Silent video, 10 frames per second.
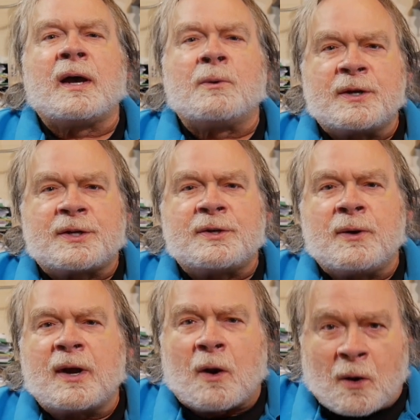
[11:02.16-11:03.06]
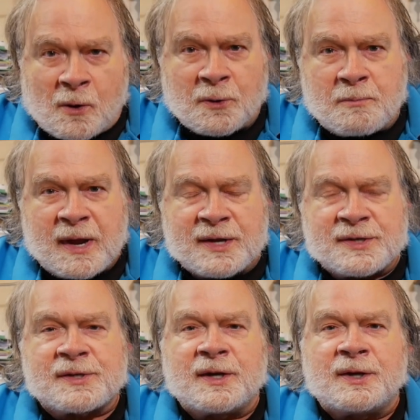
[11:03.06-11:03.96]
I wish you all the
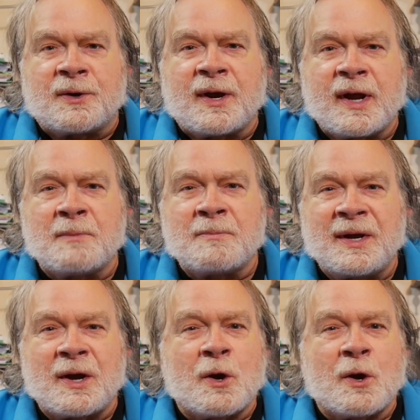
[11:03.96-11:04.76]
best in your hamming.